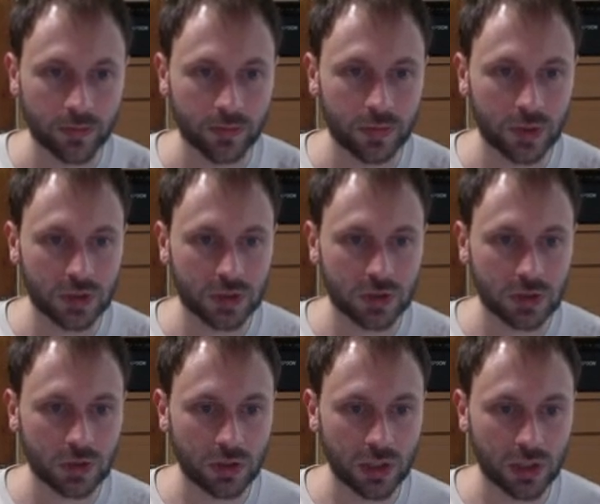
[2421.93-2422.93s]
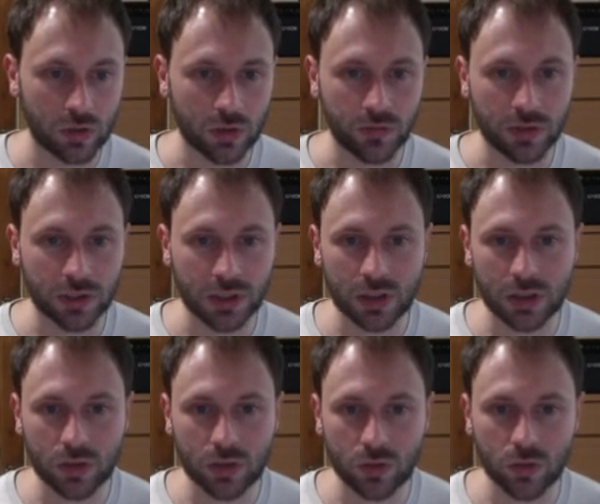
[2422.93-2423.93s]
is your thing, or filter
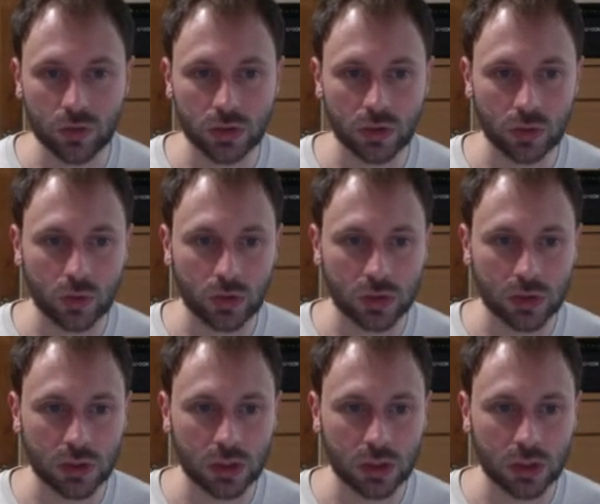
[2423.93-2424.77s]
your water.